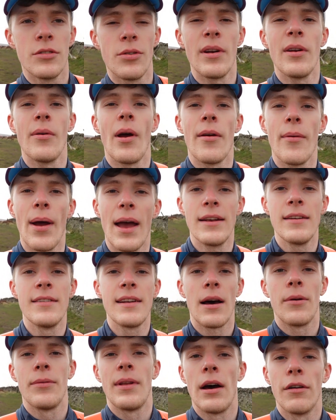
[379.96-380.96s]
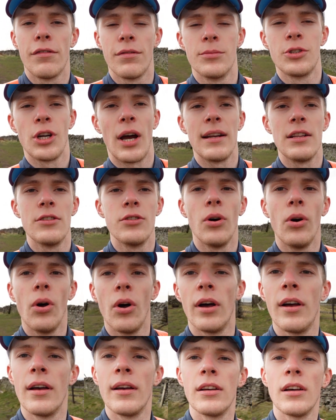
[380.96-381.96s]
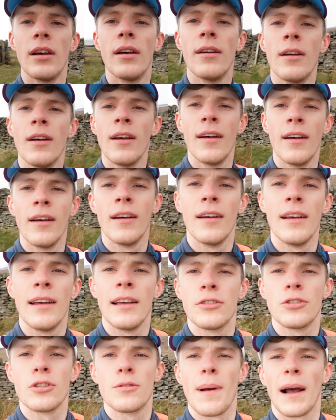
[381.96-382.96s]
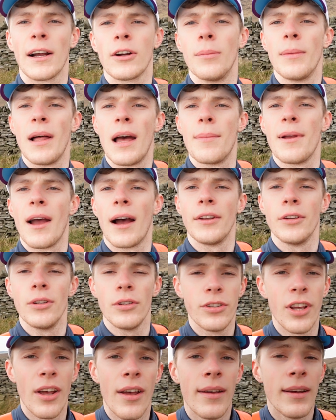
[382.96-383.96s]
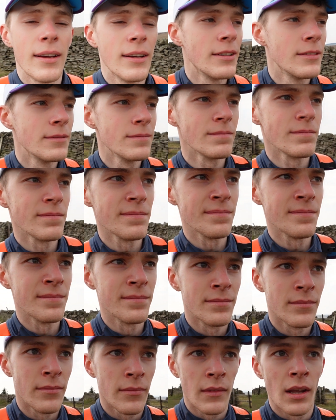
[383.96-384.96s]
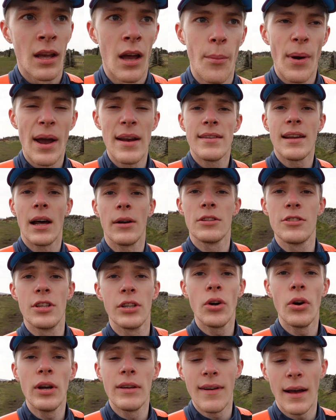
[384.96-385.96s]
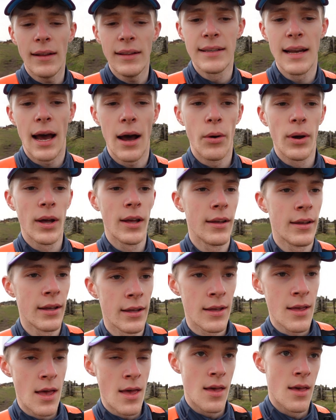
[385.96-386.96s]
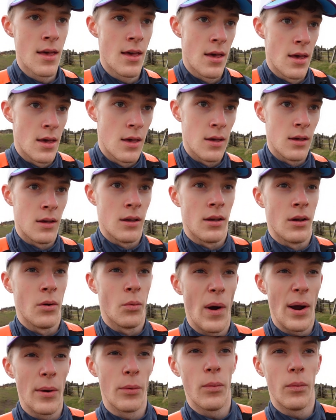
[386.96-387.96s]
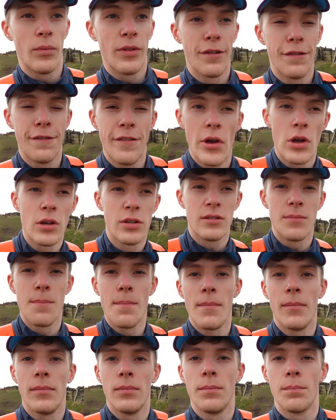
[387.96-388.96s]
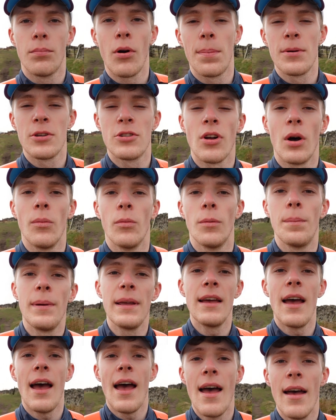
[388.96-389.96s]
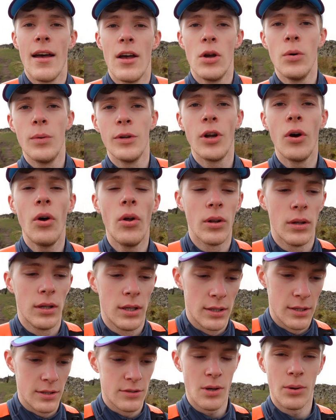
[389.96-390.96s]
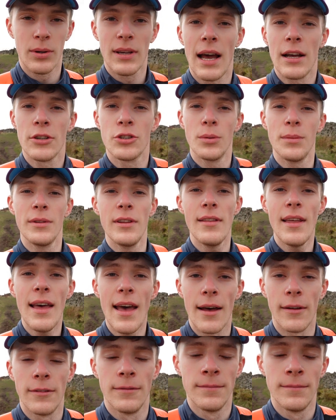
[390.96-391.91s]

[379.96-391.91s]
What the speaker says: So anyway, we're heading down now from Shining Tor. It's just back up there behind us, and we're heading down into the Goyt Valley now, where the first proper stop will be at Errwood Hall. So I'll catch up with you there.